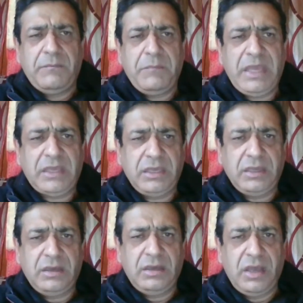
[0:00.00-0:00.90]

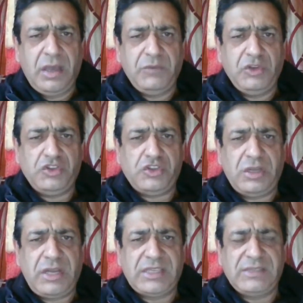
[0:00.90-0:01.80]
making
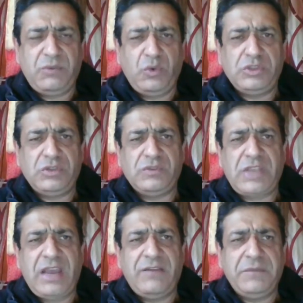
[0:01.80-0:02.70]
ammunition, explosives
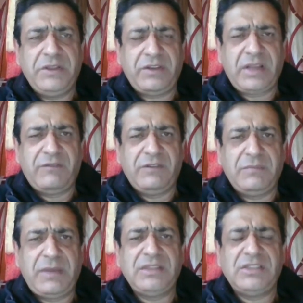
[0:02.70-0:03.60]
have been
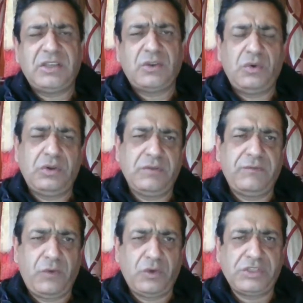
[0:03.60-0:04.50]
recovered by the security
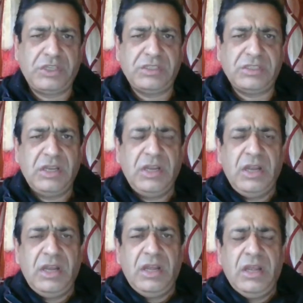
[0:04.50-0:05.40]
forces.
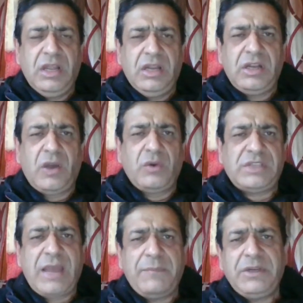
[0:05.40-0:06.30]
Now,
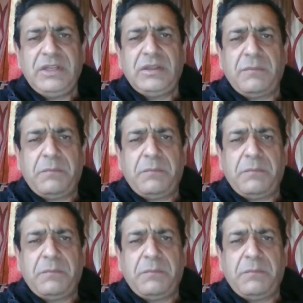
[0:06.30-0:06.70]
it's happened in the